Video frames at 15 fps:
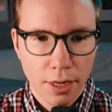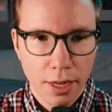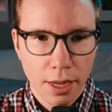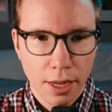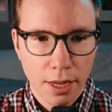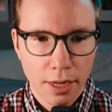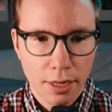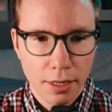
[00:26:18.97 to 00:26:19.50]

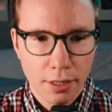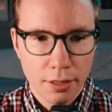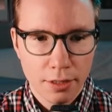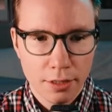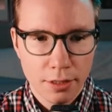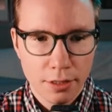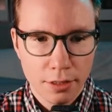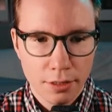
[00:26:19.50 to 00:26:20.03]
and
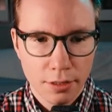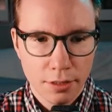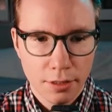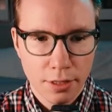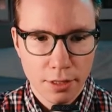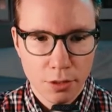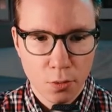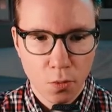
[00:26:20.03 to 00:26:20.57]

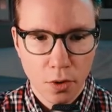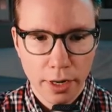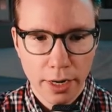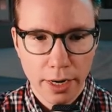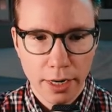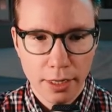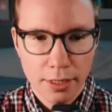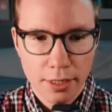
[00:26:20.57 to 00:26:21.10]
this
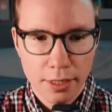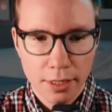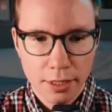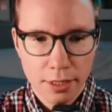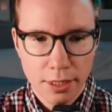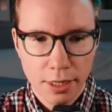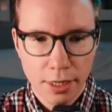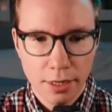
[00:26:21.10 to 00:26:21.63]

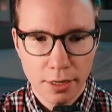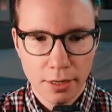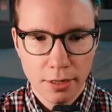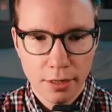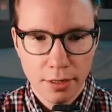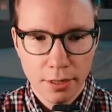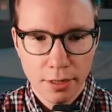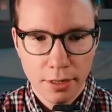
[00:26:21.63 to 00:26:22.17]
186 here
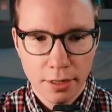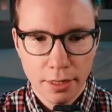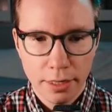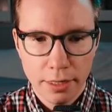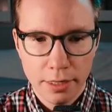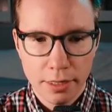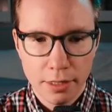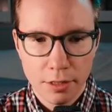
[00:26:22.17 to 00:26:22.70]

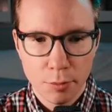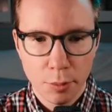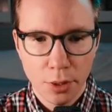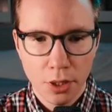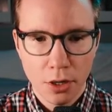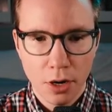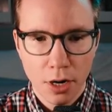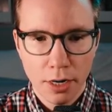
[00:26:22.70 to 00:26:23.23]
is
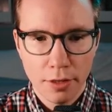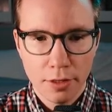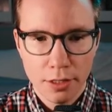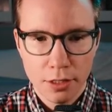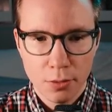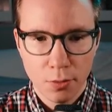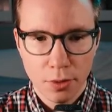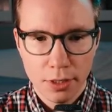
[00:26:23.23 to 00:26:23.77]
beyond
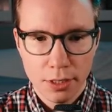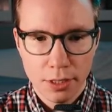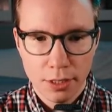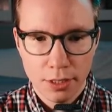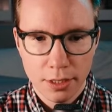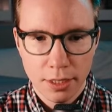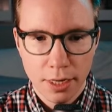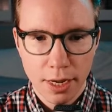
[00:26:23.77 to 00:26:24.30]
this
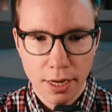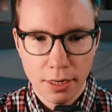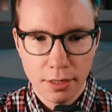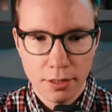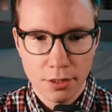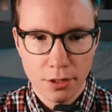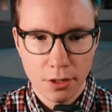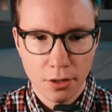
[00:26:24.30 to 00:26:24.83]

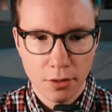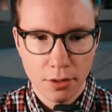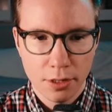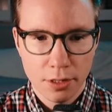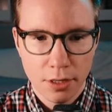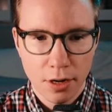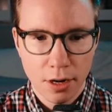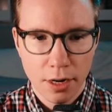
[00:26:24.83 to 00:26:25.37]
168, so
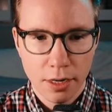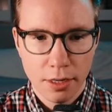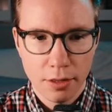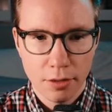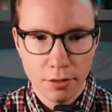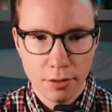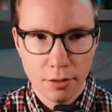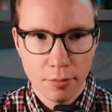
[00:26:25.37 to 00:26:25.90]
it's not in the
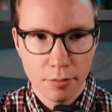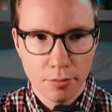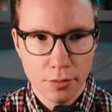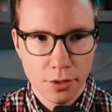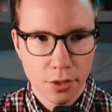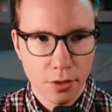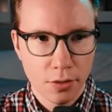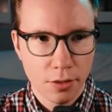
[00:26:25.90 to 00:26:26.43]
group.
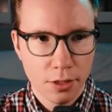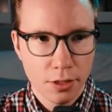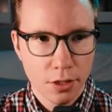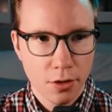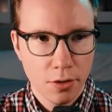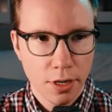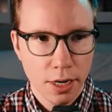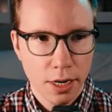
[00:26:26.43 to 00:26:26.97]
So let's
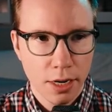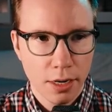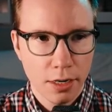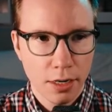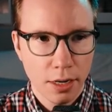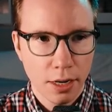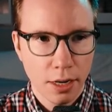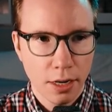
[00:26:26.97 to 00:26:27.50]
go ahead
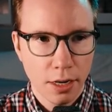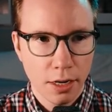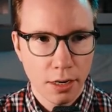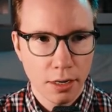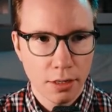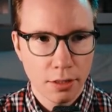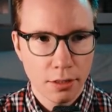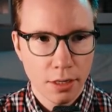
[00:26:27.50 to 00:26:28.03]

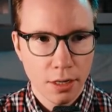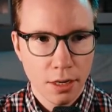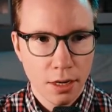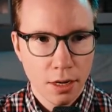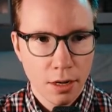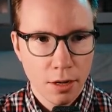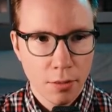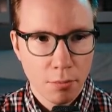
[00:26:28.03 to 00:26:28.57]
and
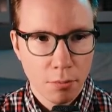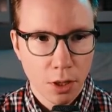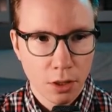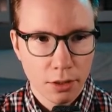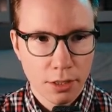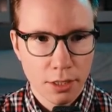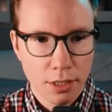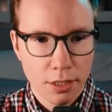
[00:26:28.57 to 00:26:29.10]

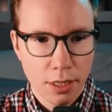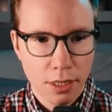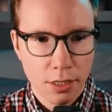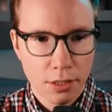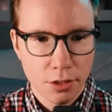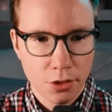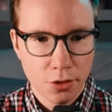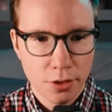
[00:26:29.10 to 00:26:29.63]
mark these
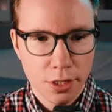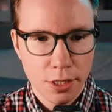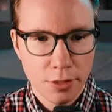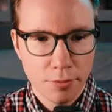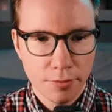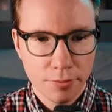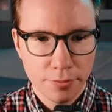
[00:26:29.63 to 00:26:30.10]
as green.